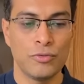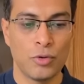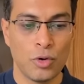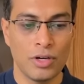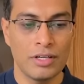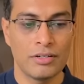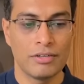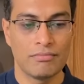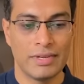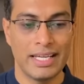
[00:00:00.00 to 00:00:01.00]
4
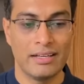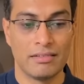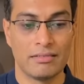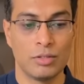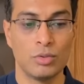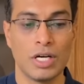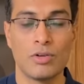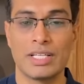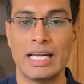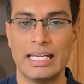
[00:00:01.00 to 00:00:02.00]
in
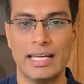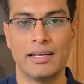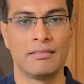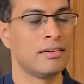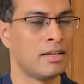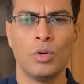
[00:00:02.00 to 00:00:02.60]
2010,